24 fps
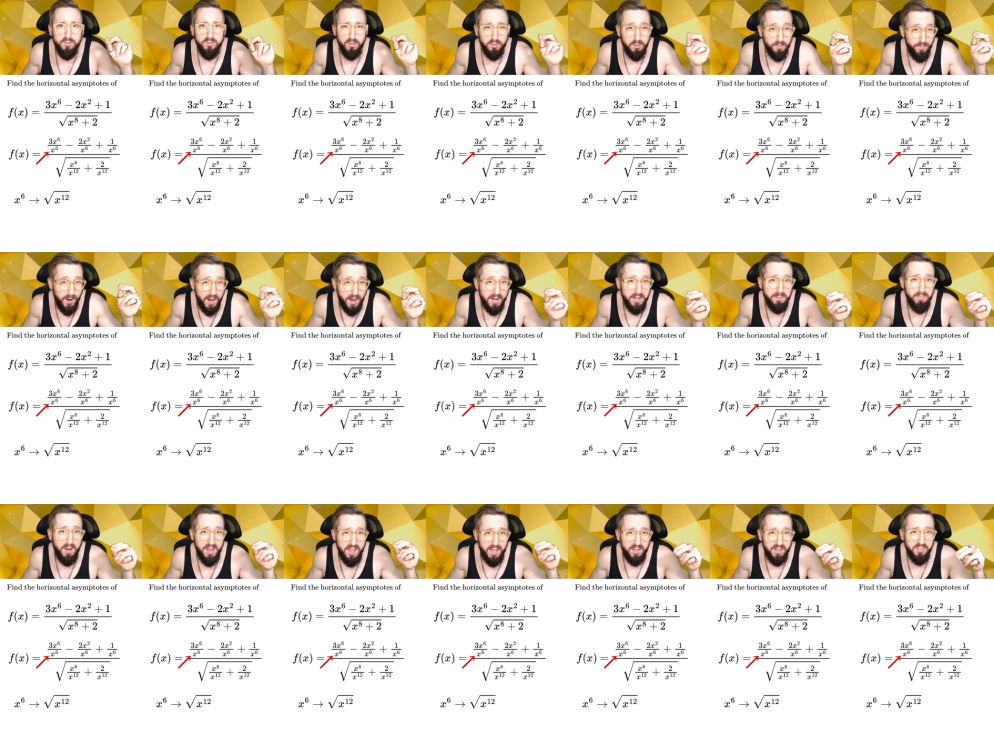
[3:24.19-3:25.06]
So dividing
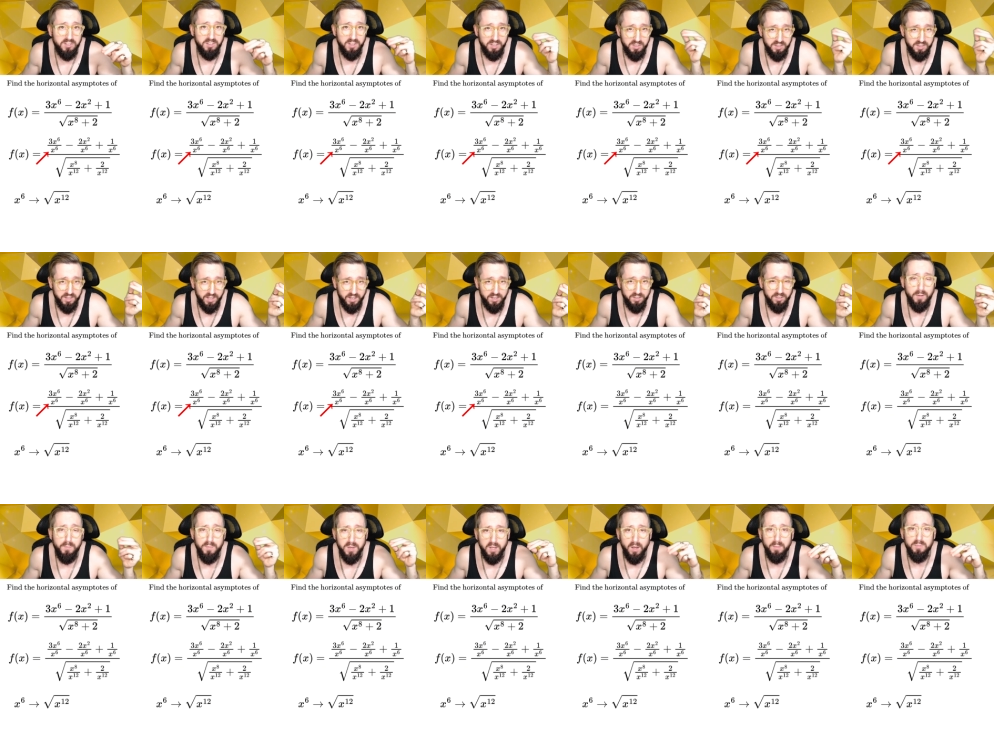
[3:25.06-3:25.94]
by x to the
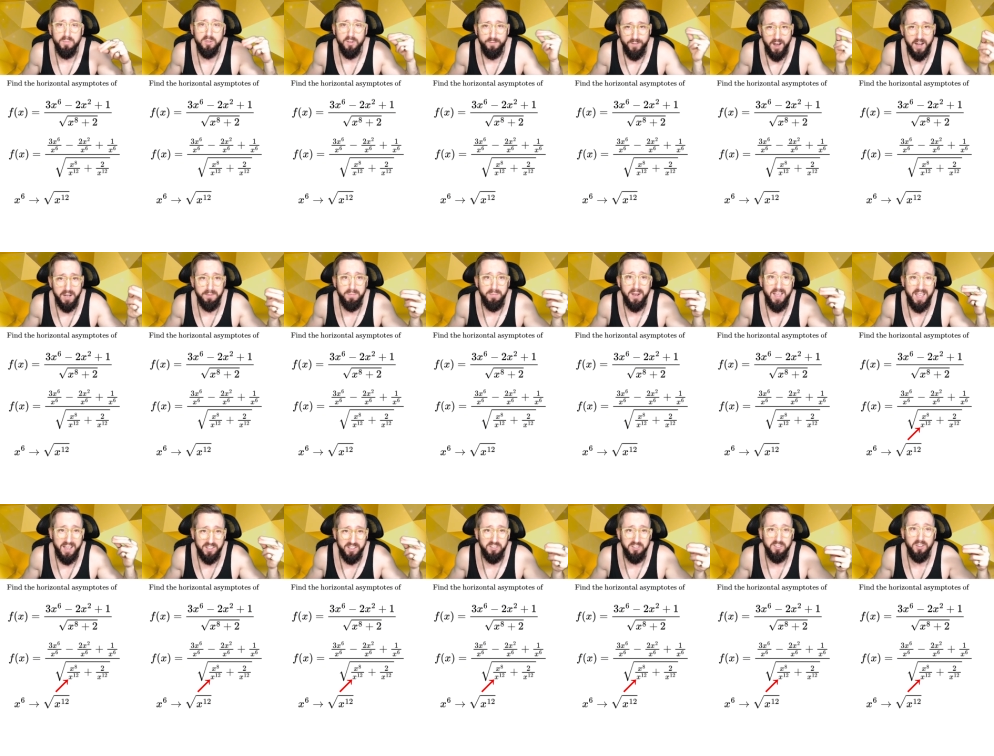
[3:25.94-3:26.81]
6 becomes dividing by
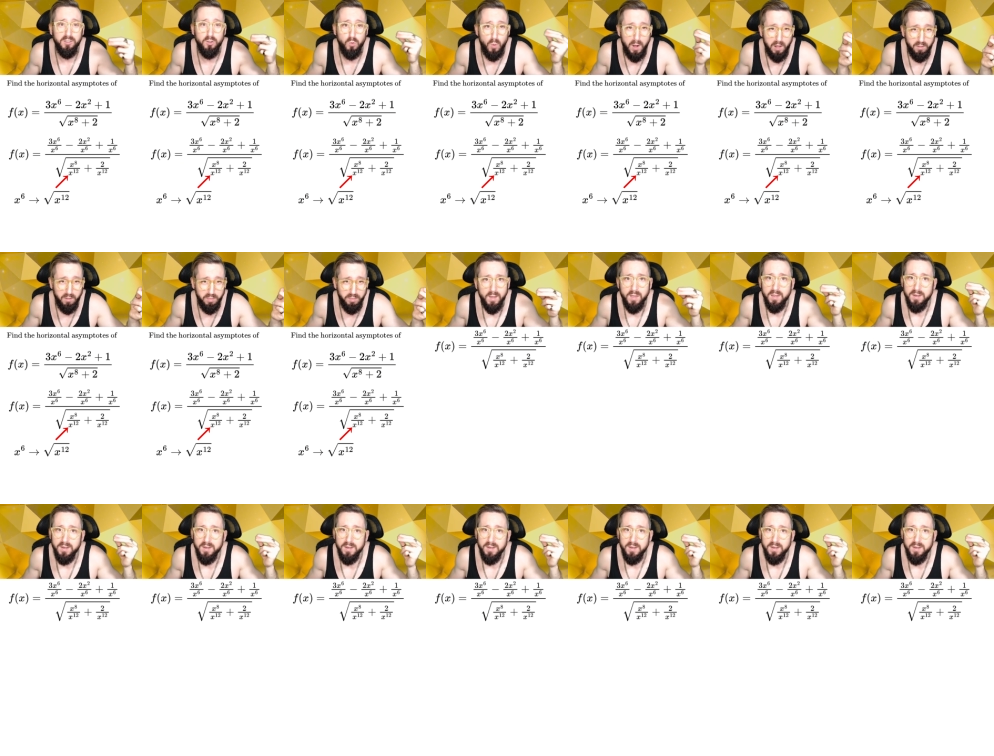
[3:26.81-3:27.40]
x to the 12th.